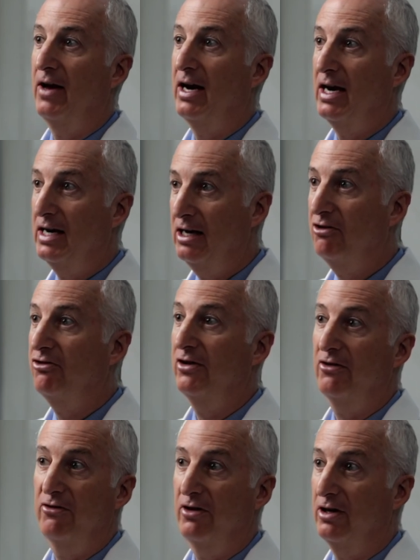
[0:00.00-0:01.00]
and at age
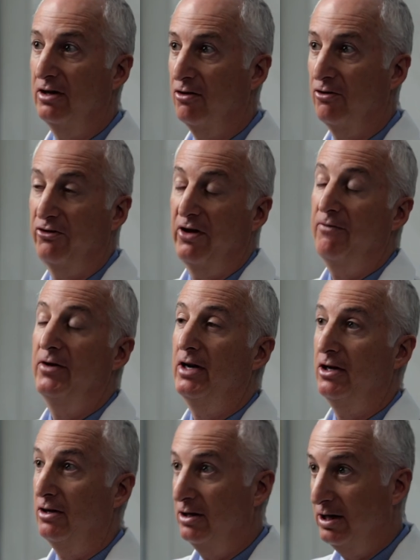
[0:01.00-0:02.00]
60 or 70,